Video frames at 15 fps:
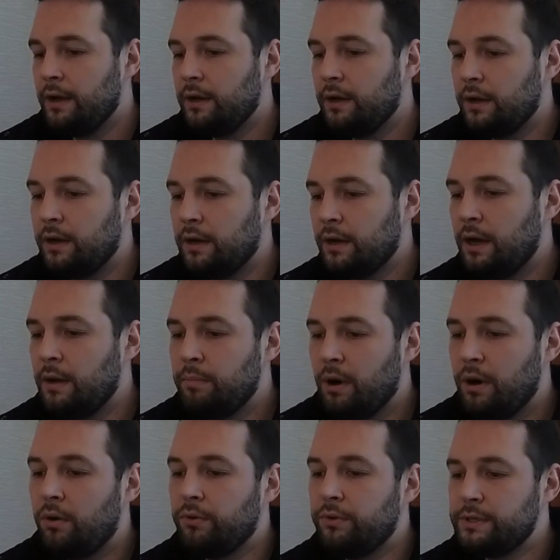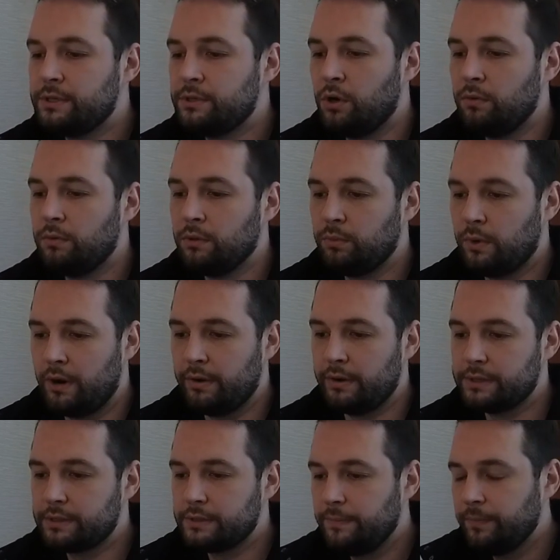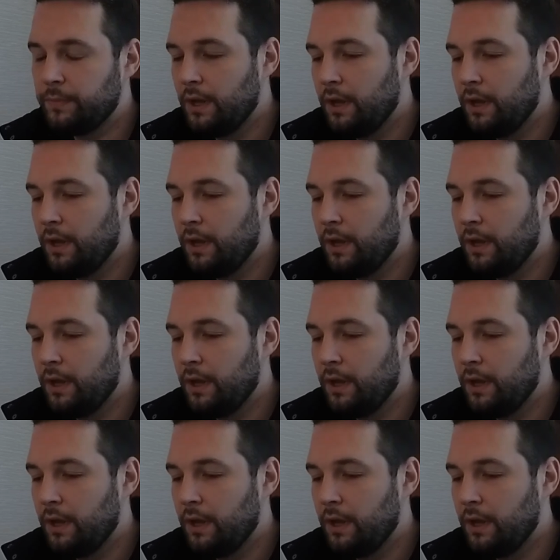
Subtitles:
about this novel virus.